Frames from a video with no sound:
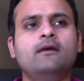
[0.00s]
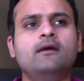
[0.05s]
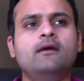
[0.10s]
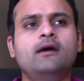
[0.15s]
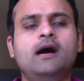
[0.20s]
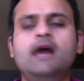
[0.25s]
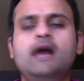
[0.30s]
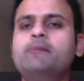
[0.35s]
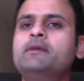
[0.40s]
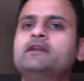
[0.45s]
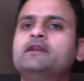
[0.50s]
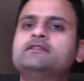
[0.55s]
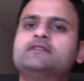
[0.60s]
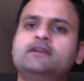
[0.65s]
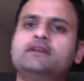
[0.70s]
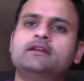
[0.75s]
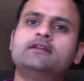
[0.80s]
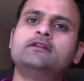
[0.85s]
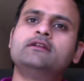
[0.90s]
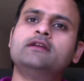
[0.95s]
I met
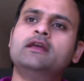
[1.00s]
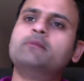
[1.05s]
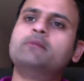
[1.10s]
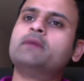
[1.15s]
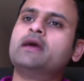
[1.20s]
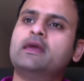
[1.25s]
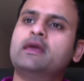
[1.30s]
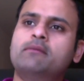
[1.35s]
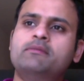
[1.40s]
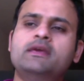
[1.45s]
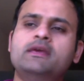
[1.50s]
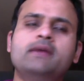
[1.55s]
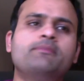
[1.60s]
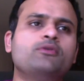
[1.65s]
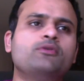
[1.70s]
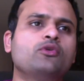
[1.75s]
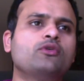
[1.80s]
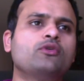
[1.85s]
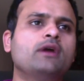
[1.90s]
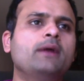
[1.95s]
Sid in my
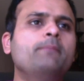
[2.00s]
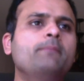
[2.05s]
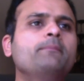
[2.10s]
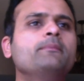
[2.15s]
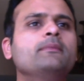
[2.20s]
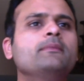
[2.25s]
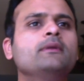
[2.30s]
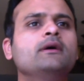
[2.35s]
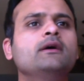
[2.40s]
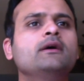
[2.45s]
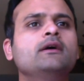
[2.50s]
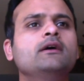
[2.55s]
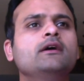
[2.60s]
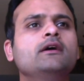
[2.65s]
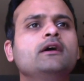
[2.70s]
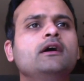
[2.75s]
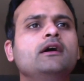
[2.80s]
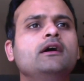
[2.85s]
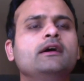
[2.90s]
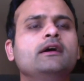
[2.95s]
MBA program.
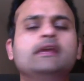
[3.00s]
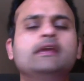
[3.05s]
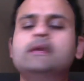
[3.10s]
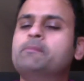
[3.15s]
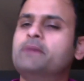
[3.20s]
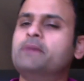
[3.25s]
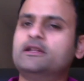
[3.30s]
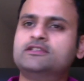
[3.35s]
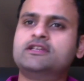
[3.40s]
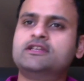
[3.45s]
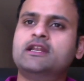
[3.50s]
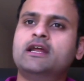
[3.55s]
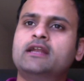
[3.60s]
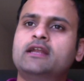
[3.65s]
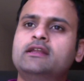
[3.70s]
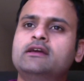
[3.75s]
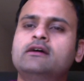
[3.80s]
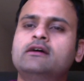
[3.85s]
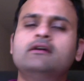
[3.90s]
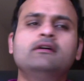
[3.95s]
He pitched an
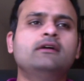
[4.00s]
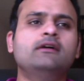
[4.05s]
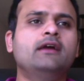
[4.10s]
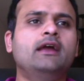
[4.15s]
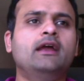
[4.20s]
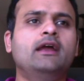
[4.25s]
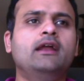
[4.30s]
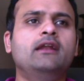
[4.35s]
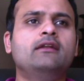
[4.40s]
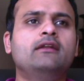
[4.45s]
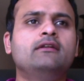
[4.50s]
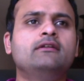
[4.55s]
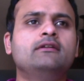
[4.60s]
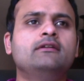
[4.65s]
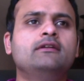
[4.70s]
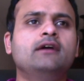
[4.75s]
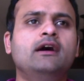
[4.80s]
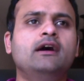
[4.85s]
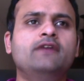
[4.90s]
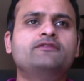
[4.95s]
idea,
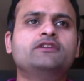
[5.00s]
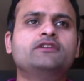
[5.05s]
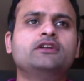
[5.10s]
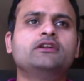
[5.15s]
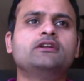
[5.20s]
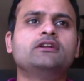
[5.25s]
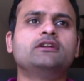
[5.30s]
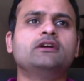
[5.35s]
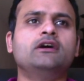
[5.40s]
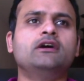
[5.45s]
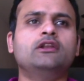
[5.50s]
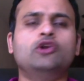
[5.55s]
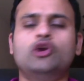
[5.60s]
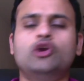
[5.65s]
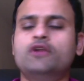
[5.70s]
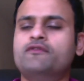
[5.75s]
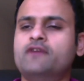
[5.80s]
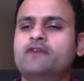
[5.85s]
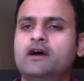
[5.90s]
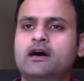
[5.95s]
and after a
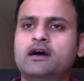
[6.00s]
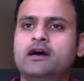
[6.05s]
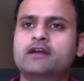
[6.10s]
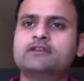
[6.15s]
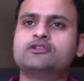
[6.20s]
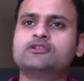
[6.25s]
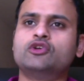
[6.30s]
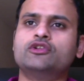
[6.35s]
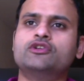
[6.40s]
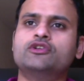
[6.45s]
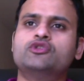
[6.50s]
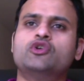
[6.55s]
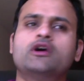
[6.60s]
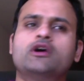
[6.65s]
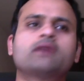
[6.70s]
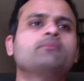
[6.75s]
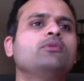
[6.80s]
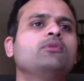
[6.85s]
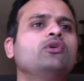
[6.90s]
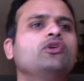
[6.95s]
lot of hours on the
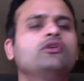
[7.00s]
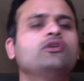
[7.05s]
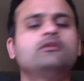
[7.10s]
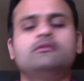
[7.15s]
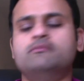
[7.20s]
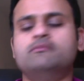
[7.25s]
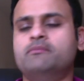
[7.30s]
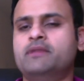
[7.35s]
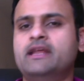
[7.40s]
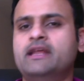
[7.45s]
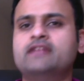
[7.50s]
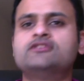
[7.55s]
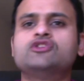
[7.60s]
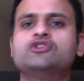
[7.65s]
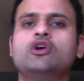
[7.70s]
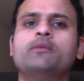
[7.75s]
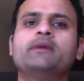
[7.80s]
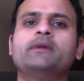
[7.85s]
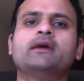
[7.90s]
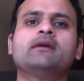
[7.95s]
drawing board,
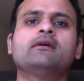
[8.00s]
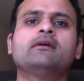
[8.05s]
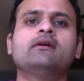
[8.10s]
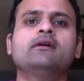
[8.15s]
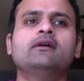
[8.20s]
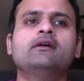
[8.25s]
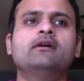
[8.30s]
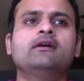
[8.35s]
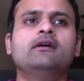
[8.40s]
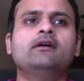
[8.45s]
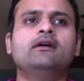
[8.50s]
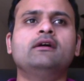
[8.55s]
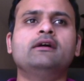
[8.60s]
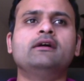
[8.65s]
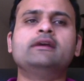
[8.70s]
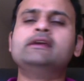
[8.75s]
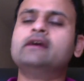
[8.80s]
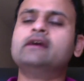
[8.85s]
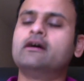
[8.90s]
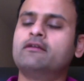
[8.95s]
brainstorming,
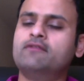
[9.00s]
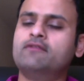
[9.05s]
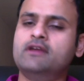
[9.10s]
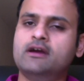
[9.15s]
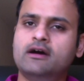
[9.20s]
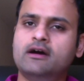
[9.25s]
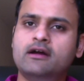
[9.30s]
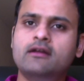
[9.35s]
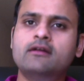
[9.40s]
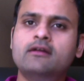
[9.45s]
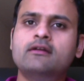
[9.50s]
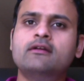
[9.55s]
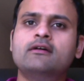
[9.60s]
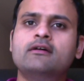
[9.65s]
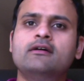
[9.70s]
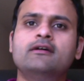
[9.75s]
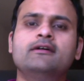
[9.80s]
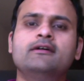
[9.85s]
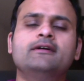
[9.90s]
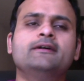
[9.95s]
here we
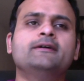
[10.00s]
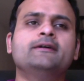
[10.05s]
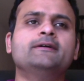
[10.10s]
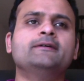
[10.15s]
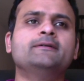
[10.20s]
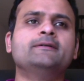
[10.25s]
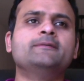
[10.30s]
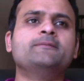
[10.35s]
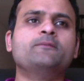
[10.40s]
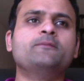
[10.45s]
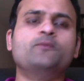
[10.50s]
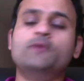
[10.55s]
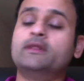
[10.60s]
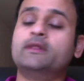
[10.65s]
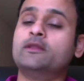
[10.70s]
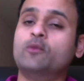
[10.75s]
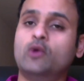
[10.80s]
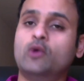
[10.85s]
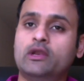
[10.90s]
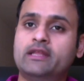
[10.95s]
are.
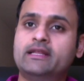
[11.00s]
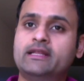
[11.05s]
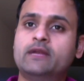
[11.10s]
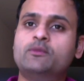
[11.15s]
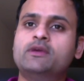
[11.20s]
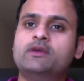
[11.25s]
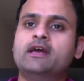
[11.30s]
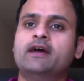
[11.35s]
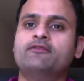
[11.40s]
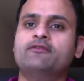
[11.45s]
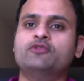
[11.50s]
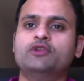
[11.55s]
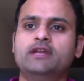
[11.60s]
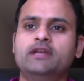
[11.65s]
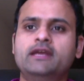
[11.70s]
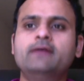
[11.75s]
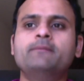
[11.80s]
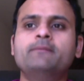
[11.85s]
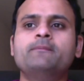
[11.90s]
With the Walleee that we have today.